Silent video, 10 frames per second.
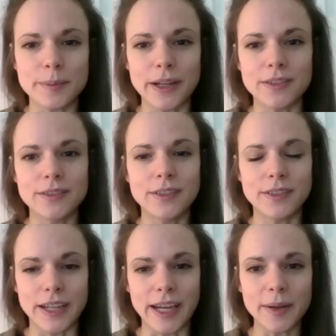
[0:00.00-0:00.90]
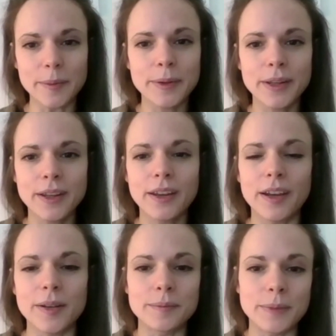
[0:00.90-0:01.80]
about GAP,
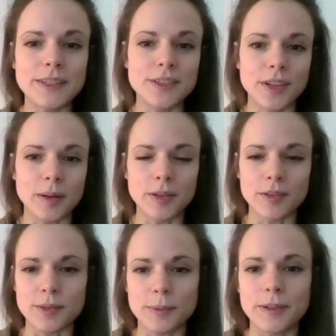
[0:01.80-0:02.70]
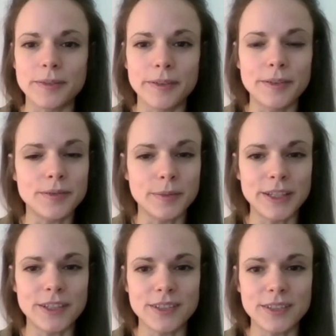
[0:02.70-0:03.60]
please do come along to one of our
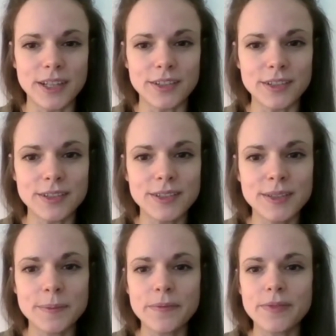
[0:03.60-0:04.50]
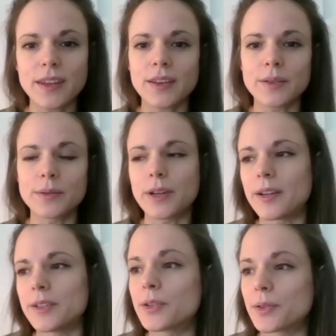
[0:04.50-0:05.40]
information sessions.
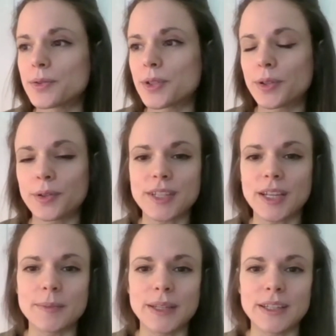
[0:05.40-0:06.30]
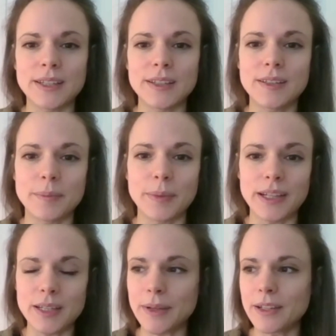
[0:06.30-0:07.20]
You can also contact me by
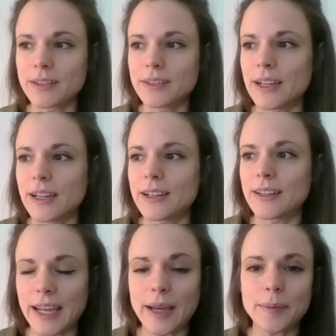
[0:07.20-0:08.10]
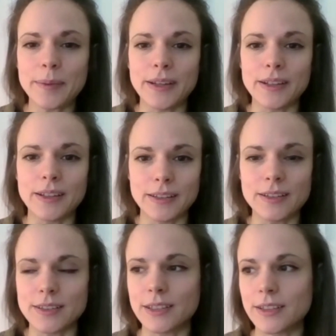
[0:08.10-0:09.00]
email at
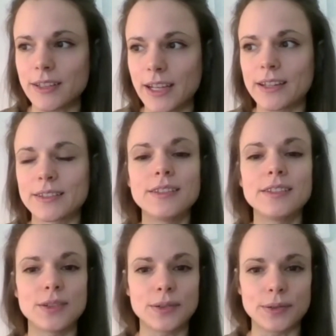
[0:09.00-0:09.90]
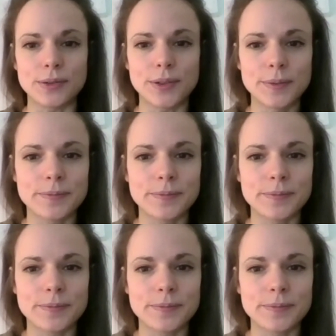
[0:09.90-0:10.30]
gap@glasgowcan.org.